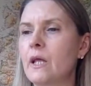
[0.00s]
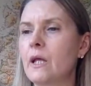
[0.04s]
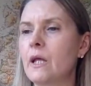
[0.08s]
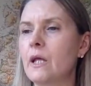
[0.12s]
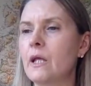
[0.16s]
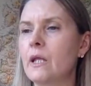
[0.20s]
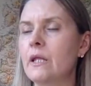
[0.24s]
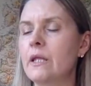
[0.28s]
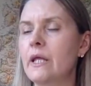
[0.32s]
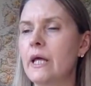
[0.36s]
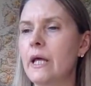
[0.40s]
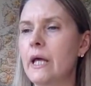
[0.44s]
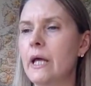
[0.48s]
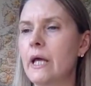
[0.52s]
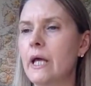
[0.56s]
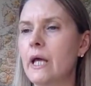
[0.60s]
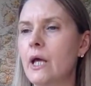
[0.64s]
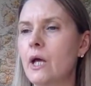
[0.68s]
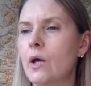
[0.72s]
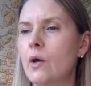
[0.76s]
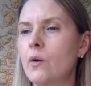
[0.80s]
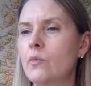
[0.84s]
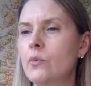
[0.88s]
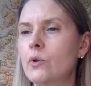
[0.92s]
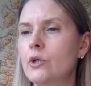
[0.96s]
they
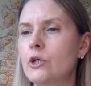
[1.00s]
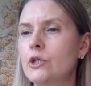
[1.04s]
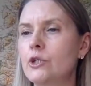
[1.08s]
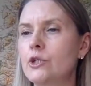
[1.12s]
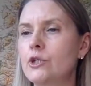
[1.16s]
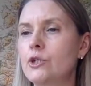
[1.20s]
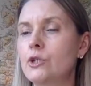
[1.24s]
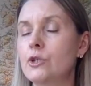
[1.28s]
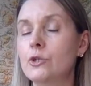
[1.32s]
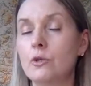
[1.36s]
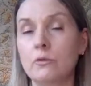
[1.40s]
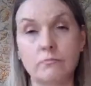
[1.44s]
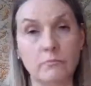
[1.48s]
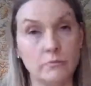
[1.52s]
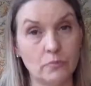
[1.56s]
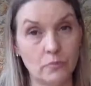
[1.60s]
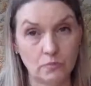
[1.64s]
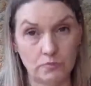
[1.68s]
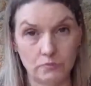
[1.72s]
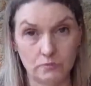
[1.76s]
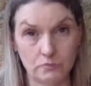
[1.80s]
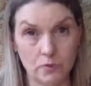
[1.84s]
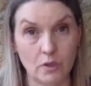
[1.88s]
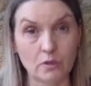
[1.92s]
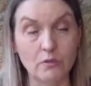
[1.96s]
would
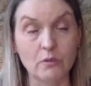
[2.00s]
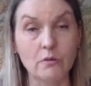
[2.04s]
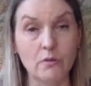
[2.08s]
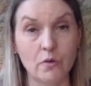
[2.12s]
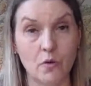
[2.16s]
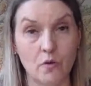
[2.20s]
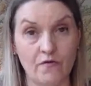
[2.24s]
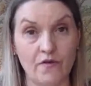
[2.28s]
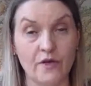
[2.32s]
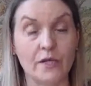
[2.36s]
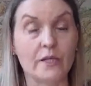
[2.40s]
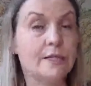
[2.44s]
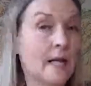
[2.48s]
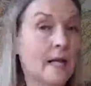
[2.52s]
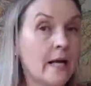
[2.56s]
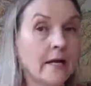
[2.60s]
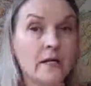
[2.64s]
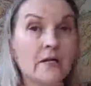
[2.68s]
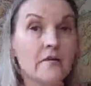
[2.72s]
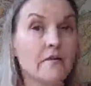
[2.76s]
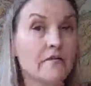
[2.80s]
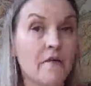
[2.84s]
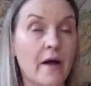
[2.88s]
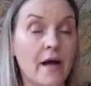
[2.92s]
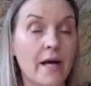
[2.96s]
offer a
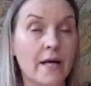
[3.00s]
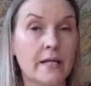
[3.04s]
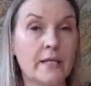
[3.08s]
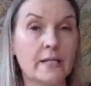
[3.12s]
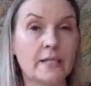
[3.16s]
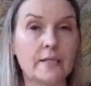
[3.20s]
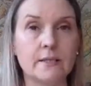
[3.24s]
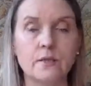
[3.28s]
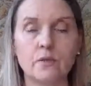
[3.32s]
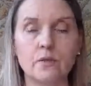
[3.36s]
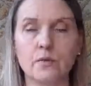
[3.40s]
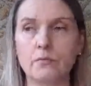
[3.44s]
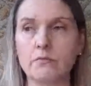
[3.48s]
sacrifice,